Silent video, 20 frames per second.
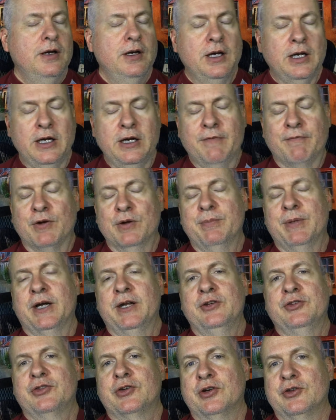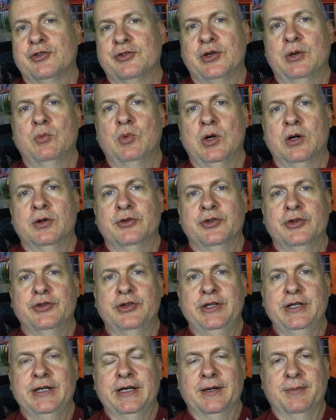Everybody starts somewhere as a
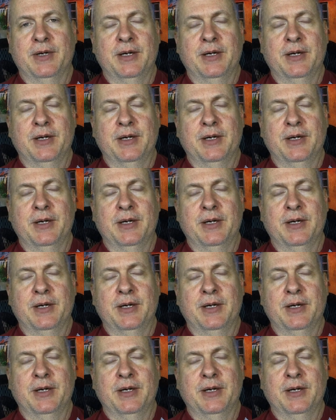DM.